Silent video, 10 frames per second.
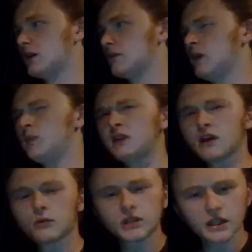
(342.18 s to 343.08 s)
maybe the
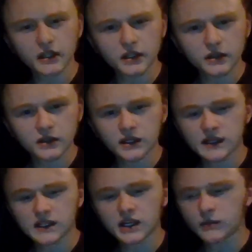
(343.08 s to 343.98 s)
only link,
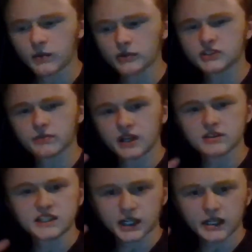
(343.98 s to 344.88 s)
unless I come up with something
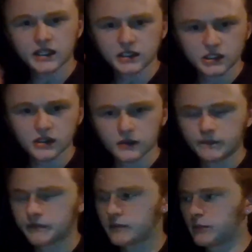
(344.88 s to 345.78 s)
else that I need to
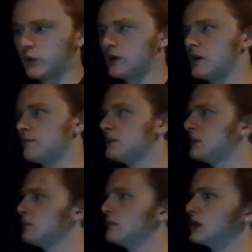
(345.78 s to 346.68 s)
point out.
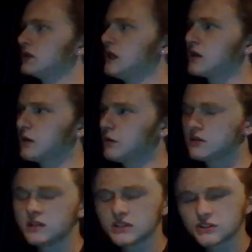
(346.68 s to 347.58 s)
But yeah, go to
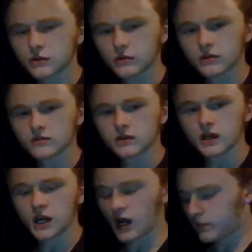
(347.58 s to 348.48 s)
the Discord,
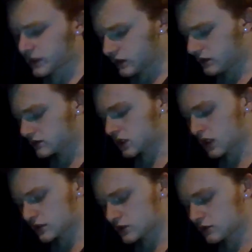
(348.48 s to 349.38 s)
hop in,
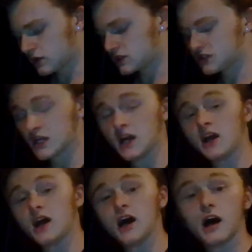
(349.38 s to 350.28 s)
talk to us.
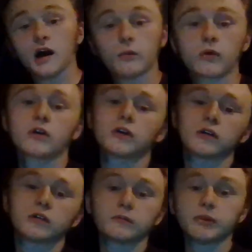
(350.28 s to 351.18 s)

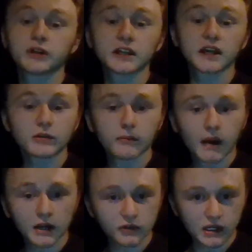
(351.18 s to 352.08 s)
We're putting together a
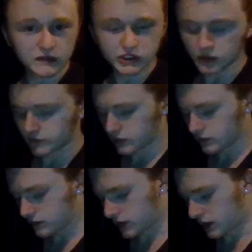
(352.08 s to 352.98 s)
Minecraft server,
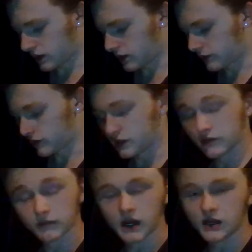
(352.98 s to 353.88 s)
a friend
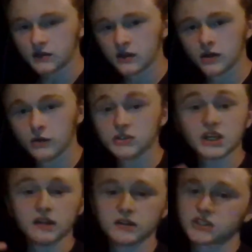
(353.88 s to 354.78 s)
of mine who is
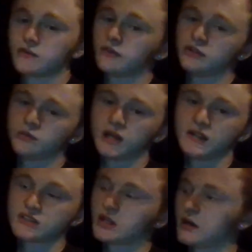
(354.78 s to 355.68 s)
in the server. You can
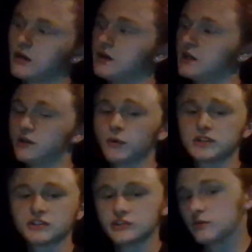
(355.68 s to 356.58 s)
ask any
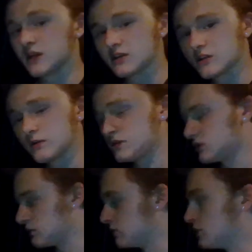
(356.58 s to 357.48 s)
questions you need
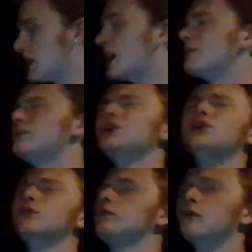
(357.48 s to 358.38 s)
to that
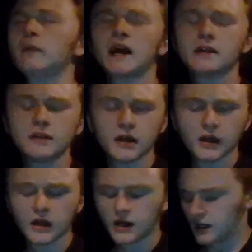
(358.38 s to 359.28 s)
beautiful man.
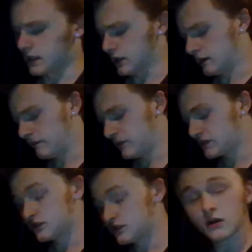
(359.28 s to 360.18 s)

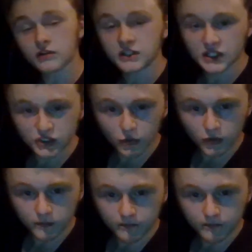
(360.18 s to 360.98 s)
So go to the Discord,